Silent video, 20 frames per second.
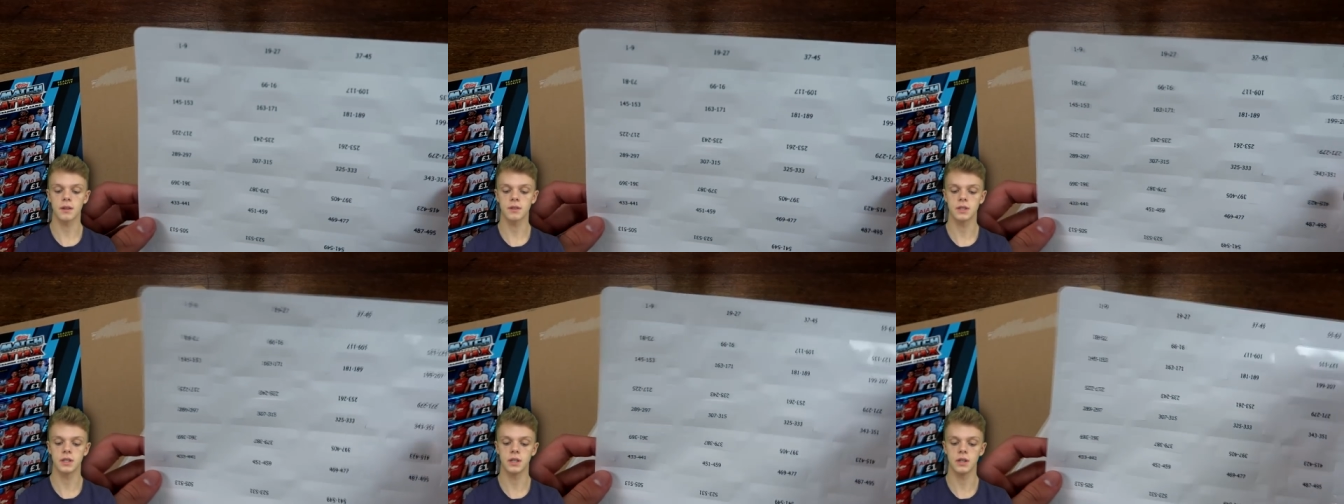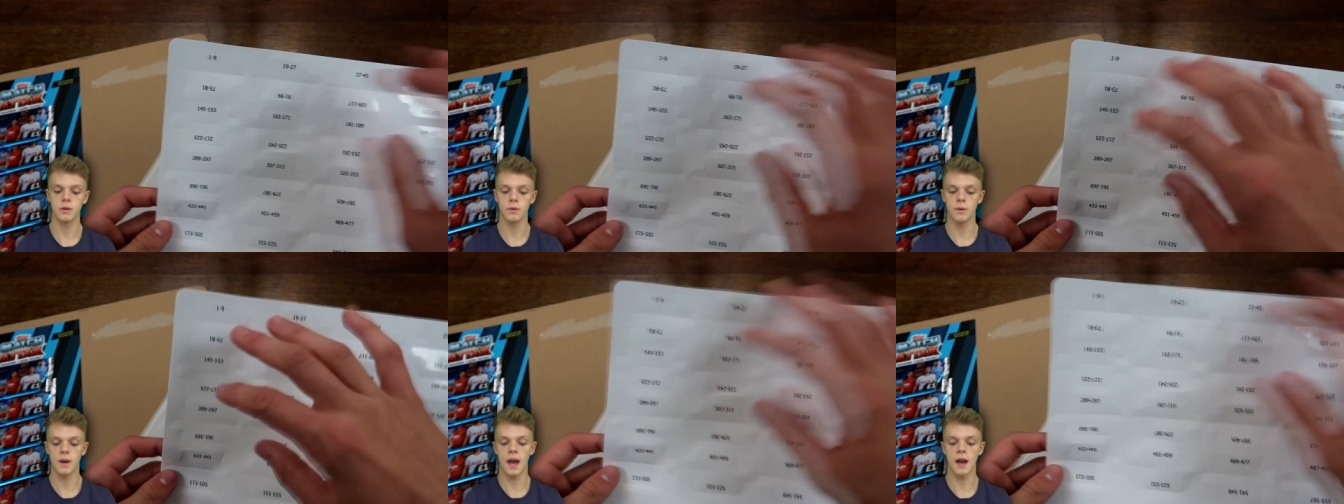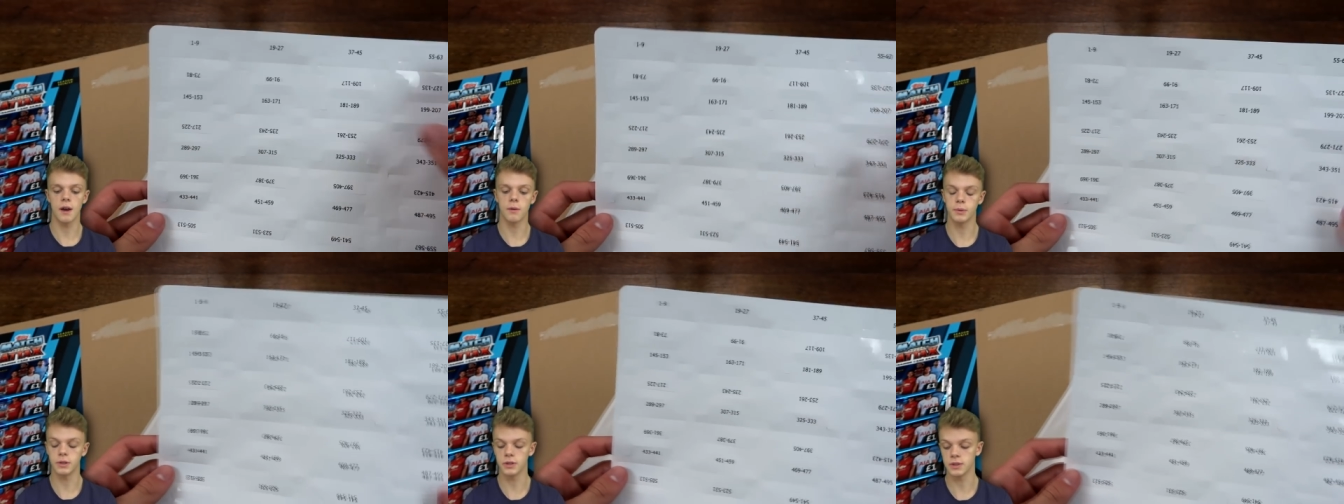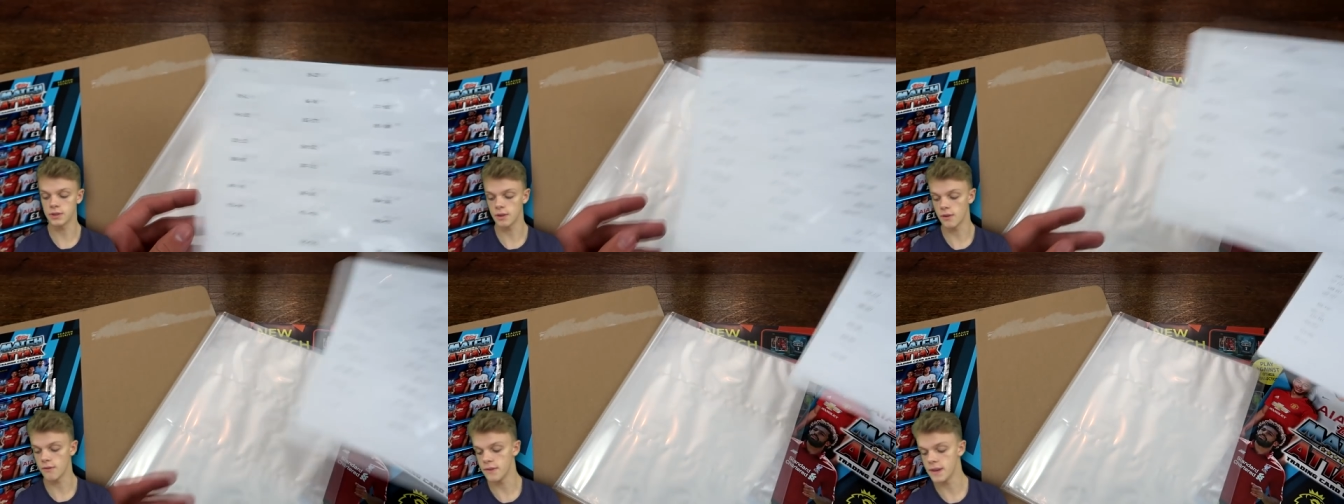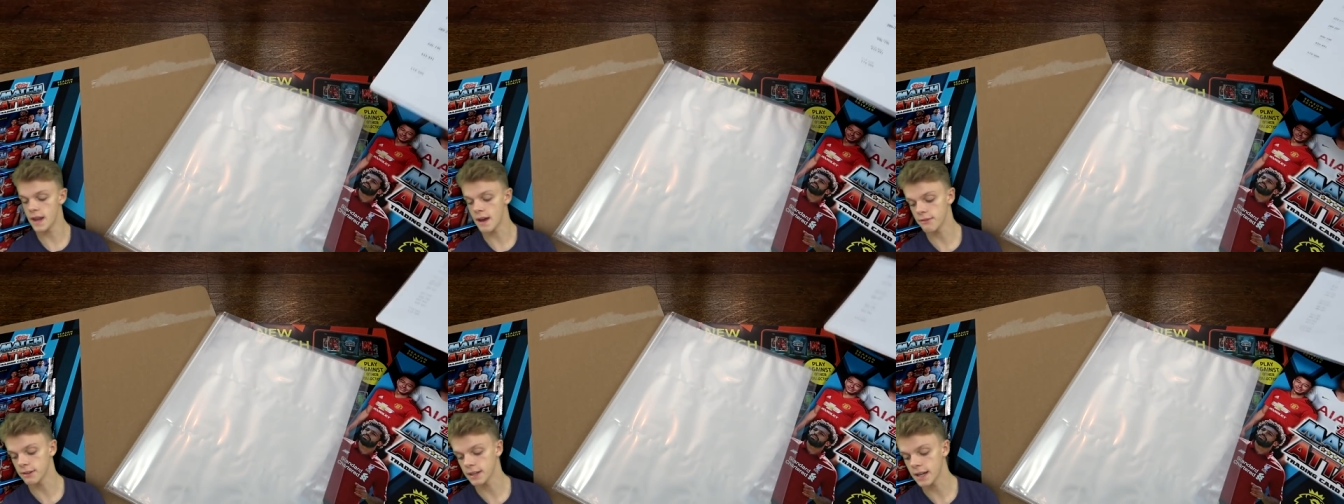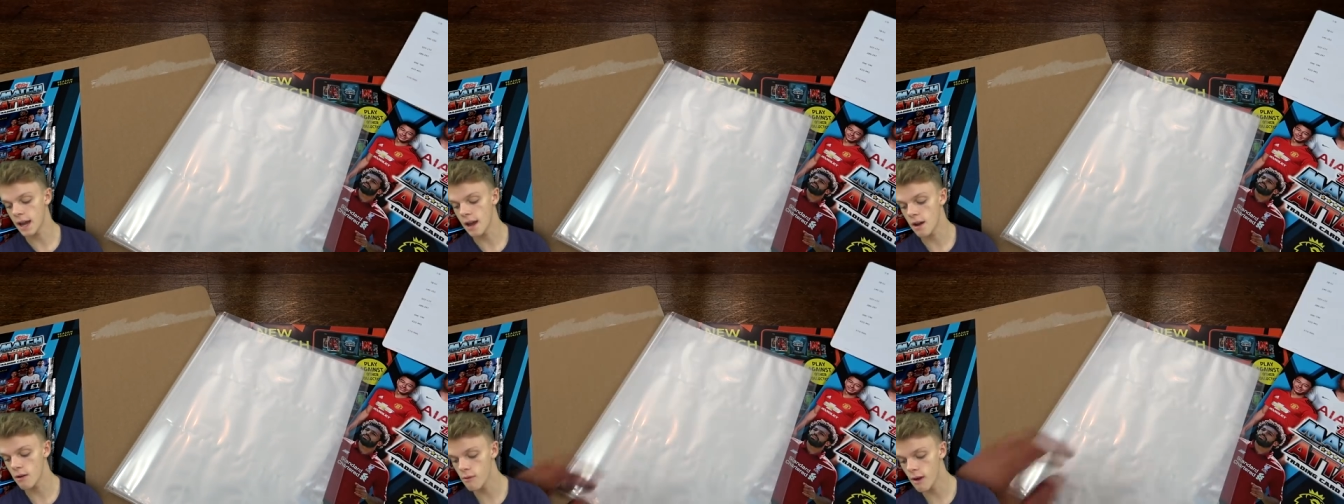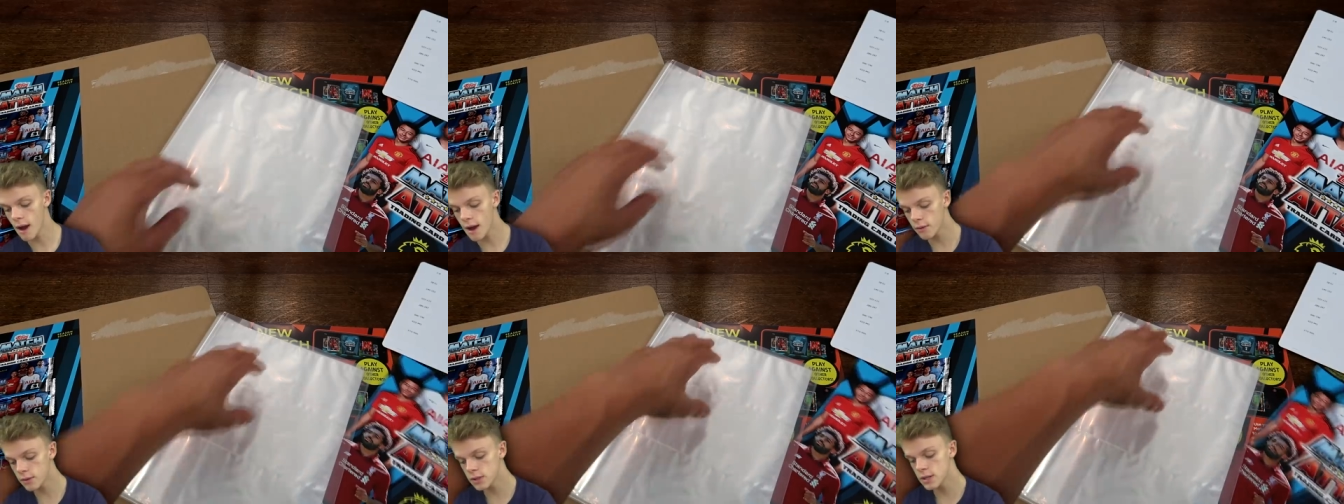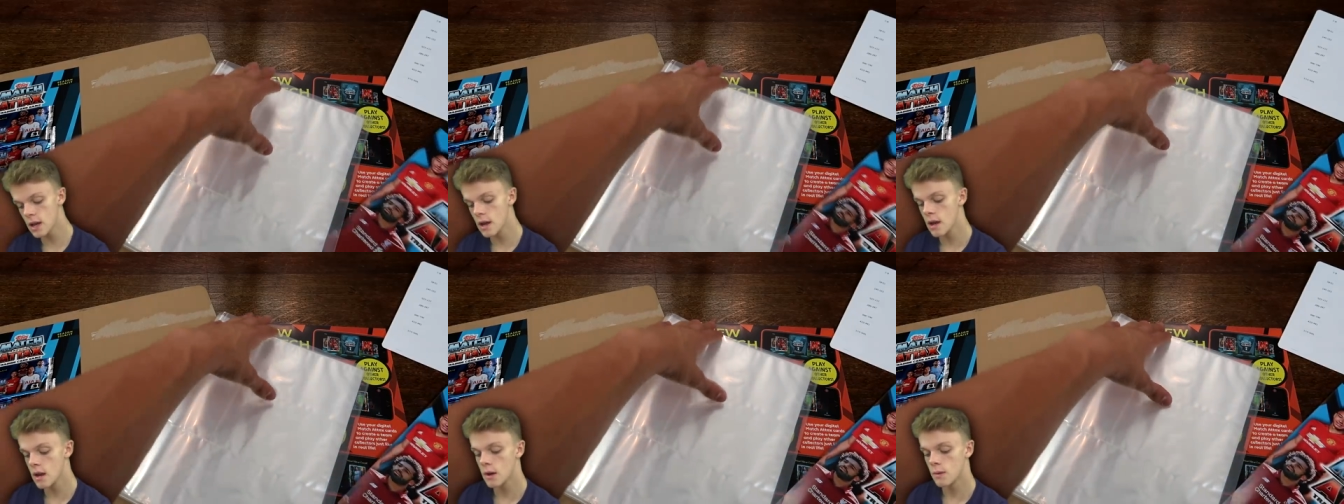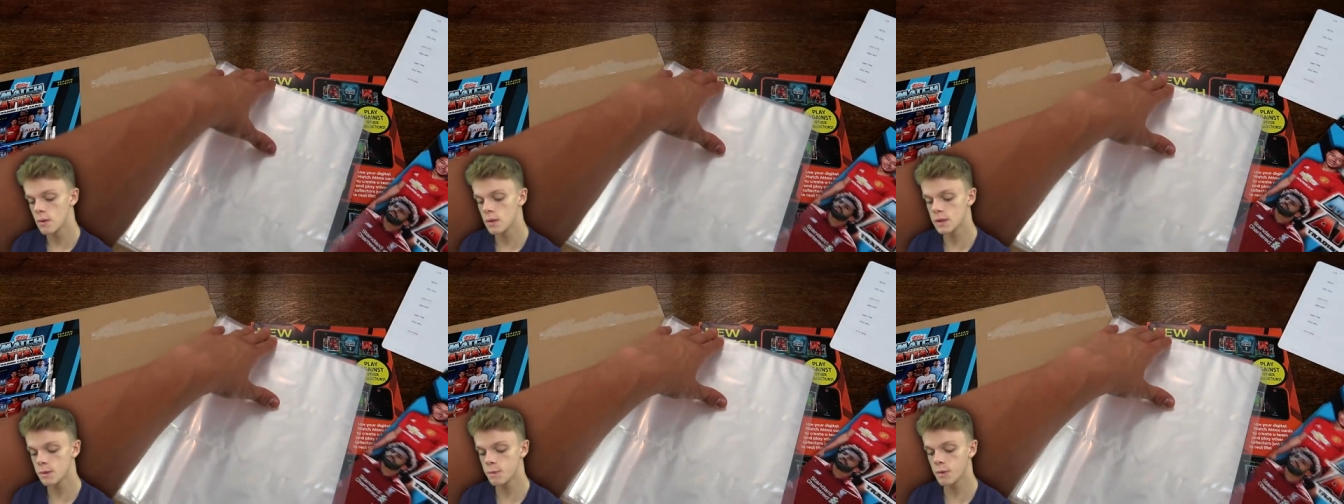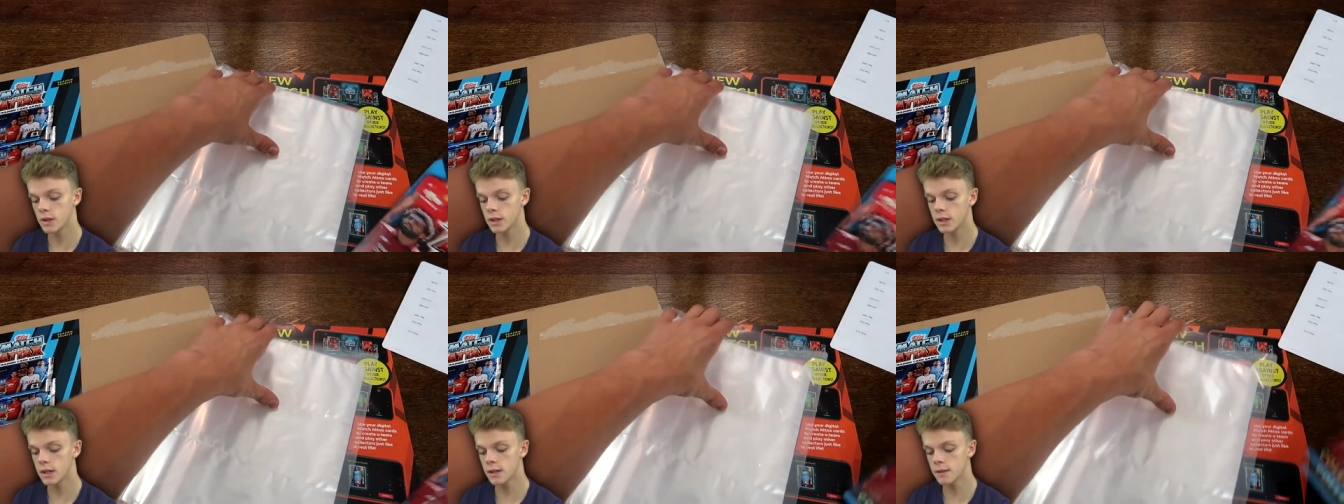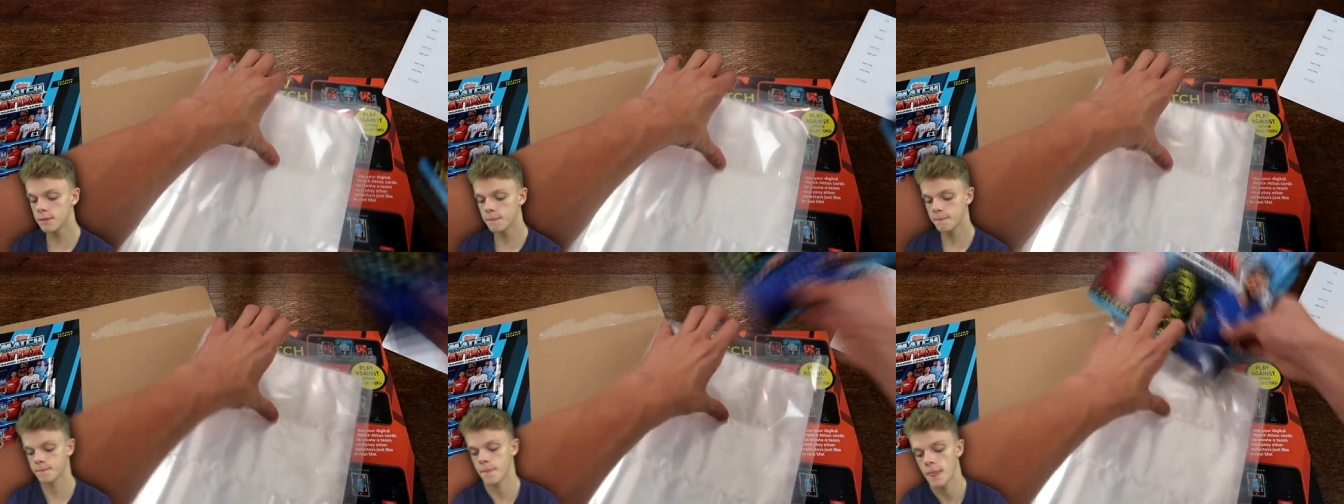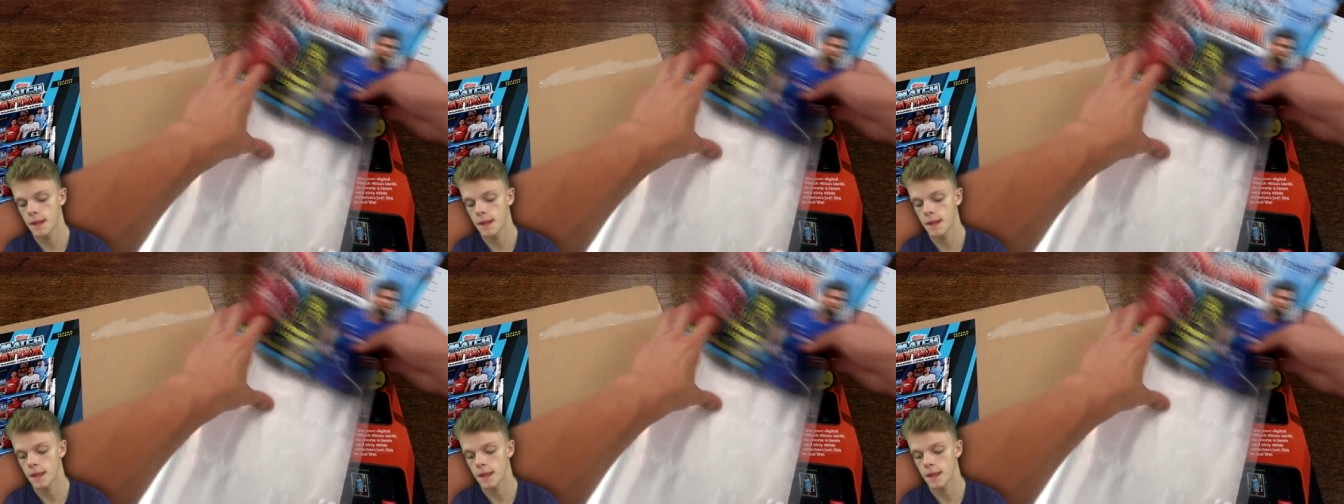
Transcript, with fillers: to help you sort of navigate around, which is pretty good.